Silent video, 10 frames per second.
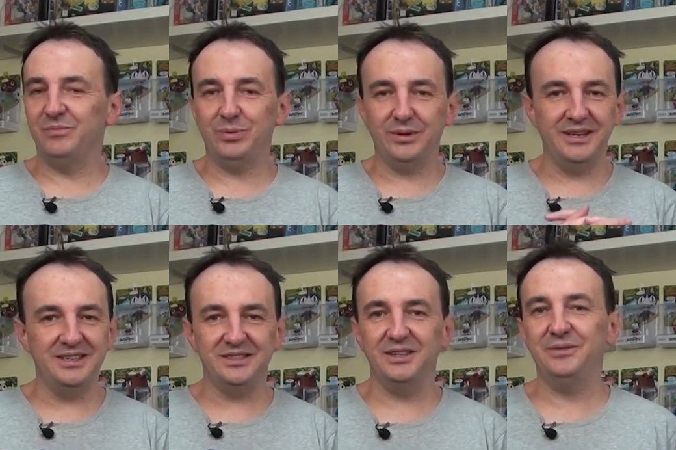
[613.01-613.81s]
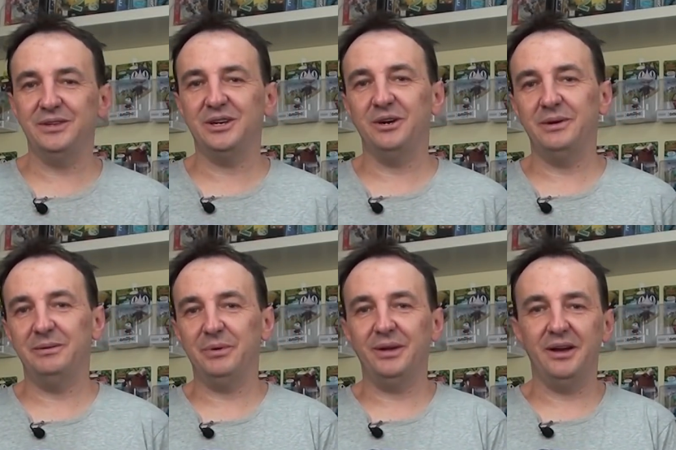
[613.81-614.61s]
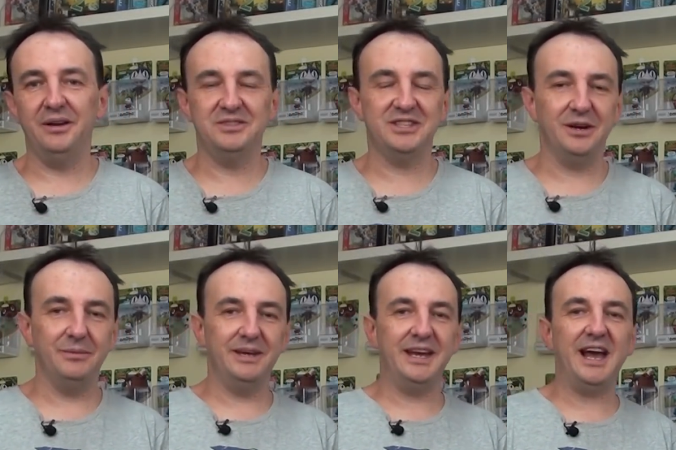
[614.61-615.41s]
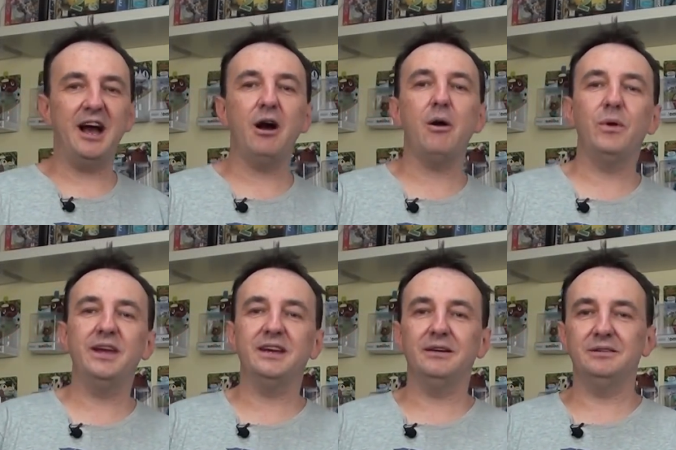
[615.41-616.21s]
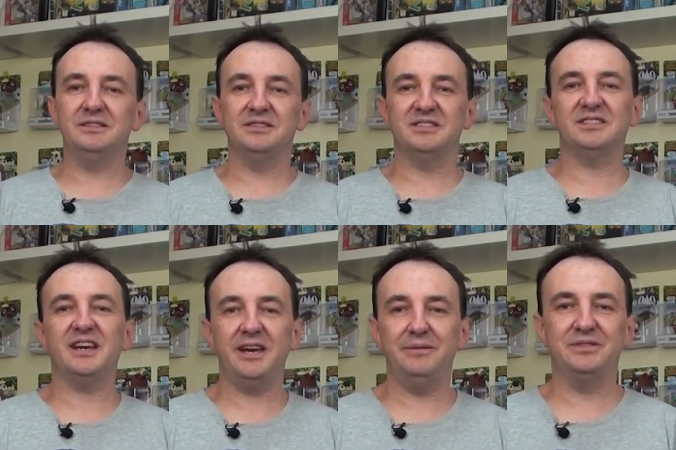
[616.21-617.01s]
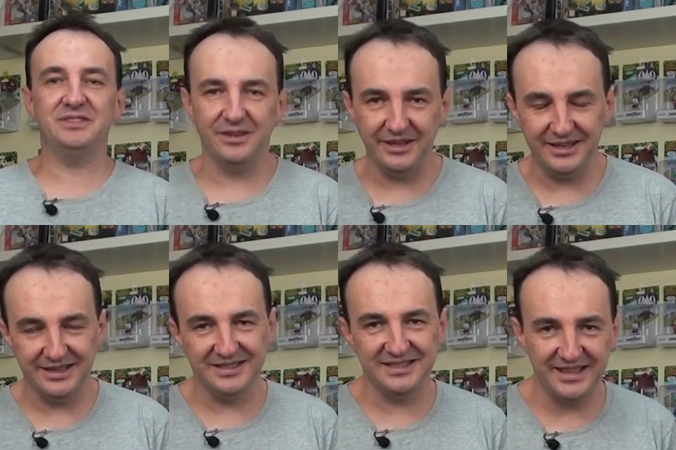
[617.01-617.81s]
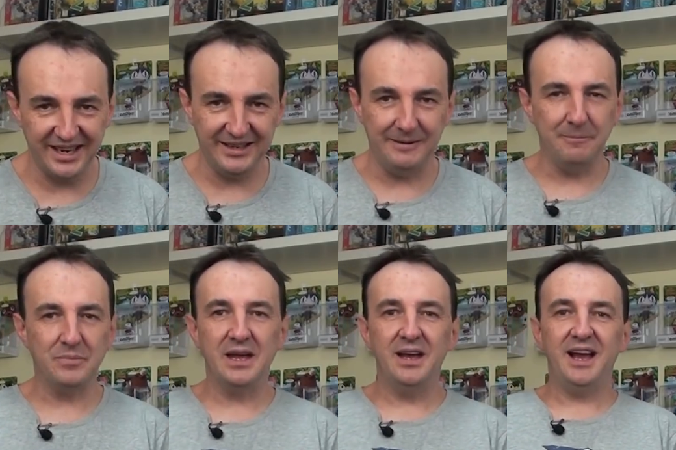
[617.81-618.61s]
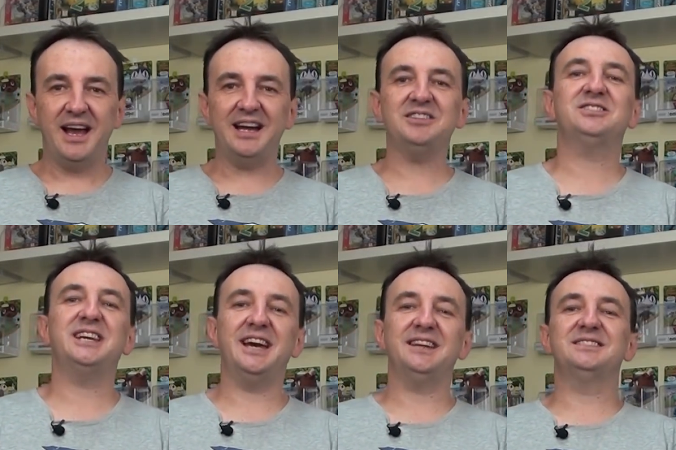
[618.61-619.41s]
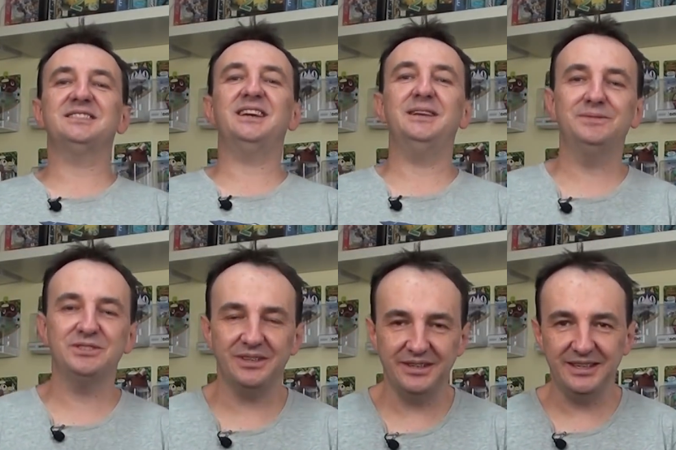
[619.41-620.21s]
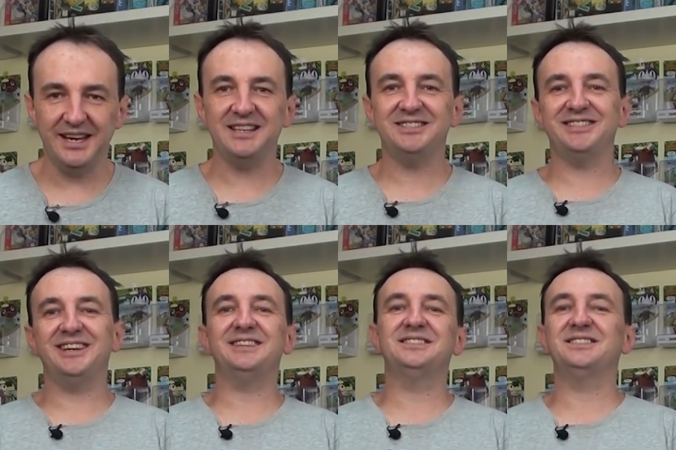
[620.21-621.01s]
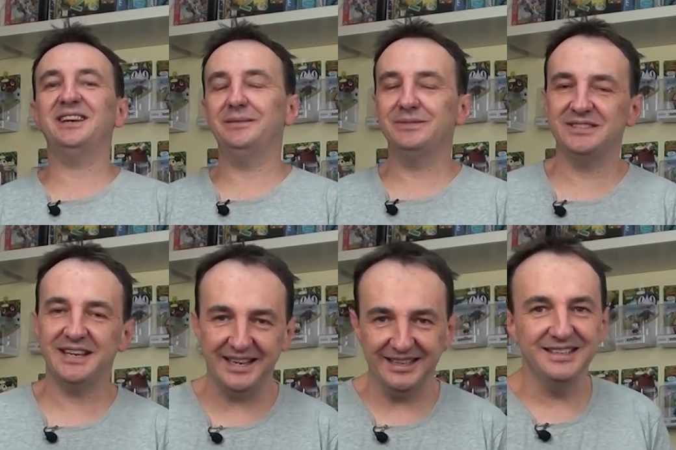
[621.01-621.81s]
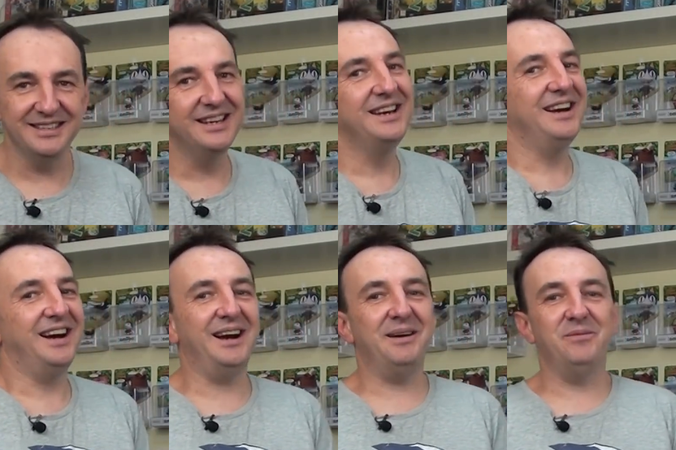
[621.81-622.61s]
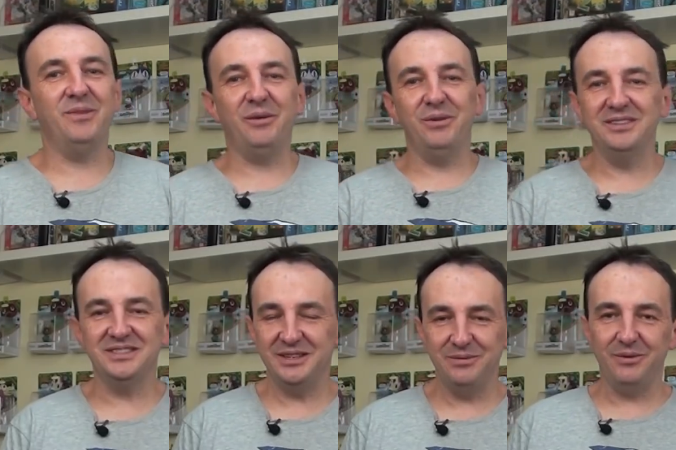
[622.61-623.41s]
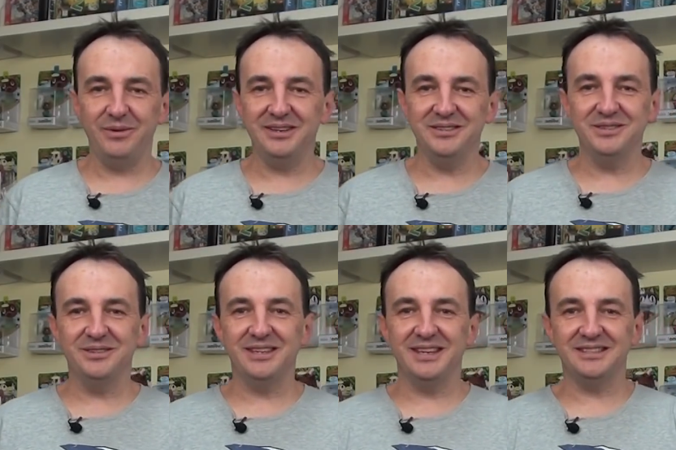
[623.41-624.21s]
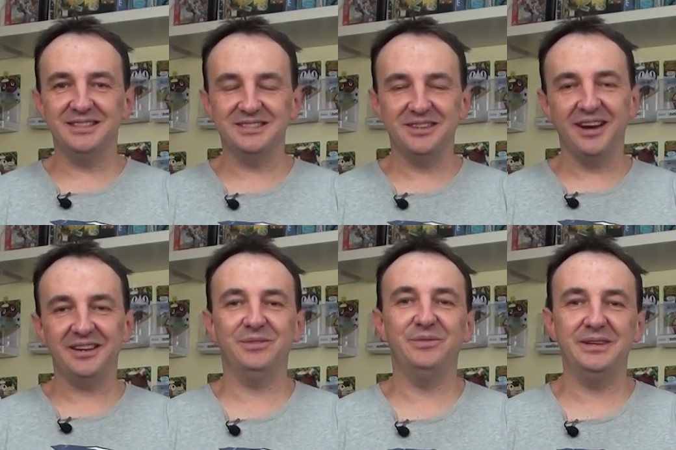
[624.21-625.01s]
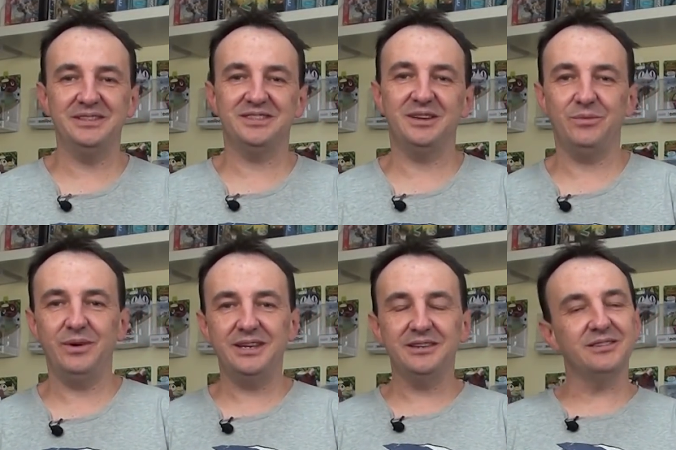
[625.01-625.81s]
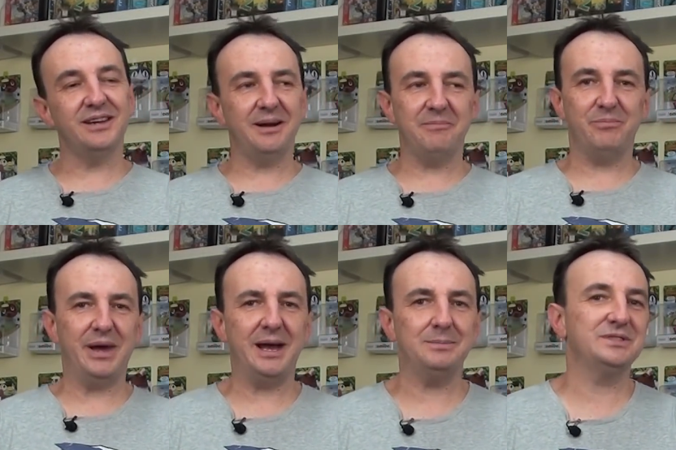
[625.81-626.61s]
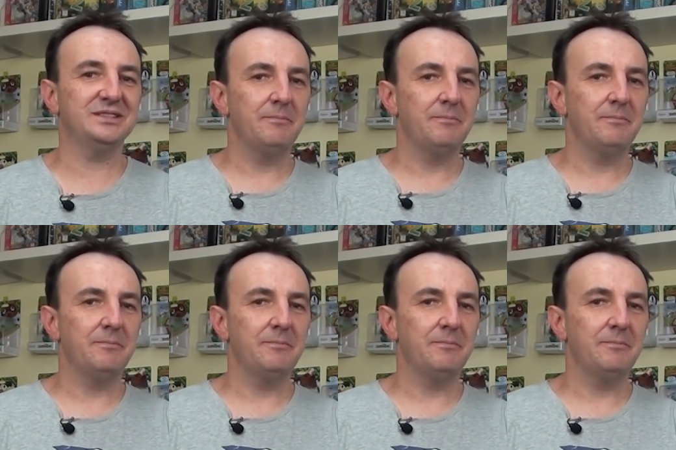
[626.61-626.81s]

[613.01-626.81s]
please leave your comment below. Tell me, how are we going to save Sonic and Sally? Hashtag save Sonic, hashtag save Sally. I want to see what we can do to get this guy convinced that we could perhaps